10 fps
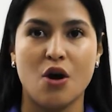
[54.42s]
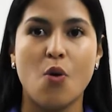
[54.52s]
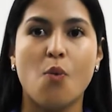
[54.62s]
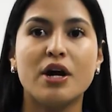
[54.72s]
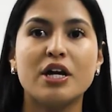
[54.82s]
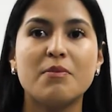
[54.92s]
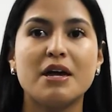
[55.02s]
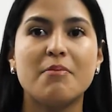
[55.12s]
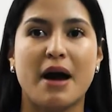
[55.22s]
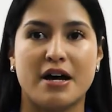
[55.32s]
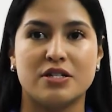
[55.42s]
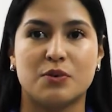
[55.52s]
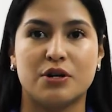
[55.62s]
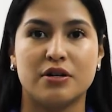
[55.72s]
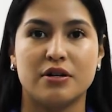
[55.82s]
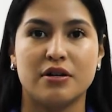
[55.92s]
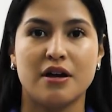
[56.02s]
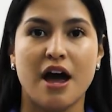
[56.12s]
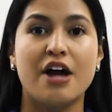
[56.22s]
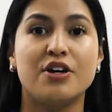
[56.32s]
One could be a password,
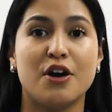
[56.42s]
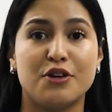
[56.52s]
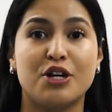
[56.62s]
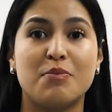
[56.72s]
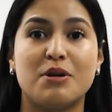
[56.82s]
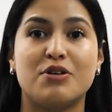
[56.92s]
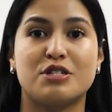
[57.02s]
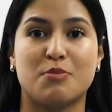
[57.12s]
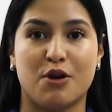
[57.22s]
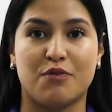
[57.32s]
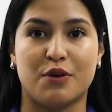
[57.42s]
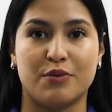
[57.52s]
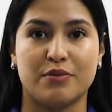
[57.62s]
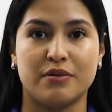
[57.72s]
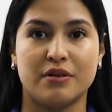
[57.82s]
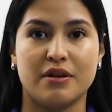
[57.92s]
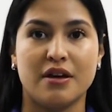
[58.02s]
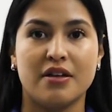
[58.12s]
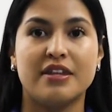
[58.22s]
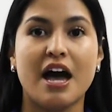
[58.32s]
another could be your
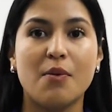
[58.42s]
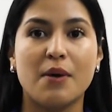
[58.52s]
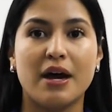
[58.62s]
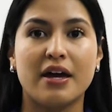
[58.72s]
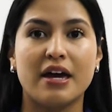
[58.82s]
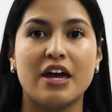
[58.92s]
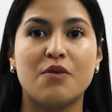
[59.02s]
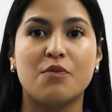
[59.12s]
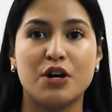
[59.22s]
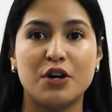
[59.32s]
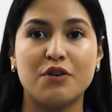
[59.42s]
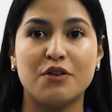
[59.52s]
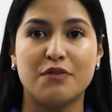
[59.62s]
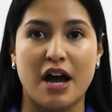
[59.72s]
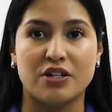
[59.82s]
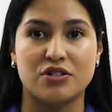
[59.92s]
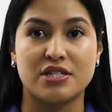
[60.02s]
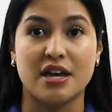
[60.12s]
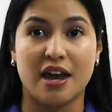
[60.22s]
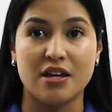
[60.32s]
smartphone. That way, if one of your factors
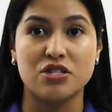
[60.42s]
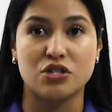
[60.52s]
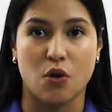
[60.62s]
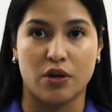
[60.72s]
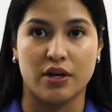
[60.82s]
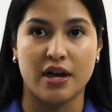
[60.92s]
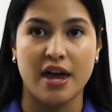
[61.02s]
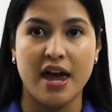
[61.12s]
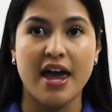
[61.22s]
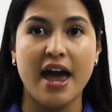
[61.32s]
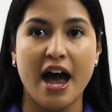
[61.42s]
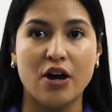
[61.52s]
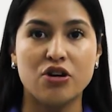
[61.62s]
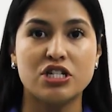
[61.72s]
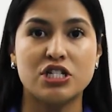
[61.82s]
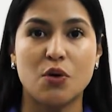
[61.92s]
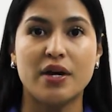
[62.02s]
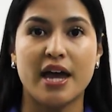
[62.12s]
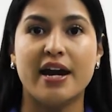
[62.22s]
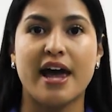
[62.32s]
gets stolen, a hacker still
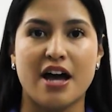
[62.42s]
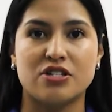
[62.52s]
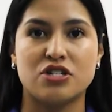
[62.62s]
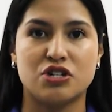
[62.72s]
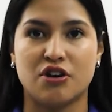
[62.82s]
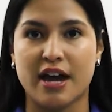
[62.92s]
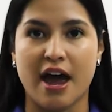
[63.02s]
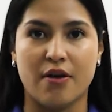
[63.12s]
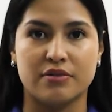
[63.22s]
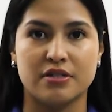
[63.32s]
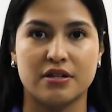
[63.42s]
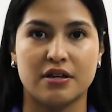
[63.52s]
can't access your account.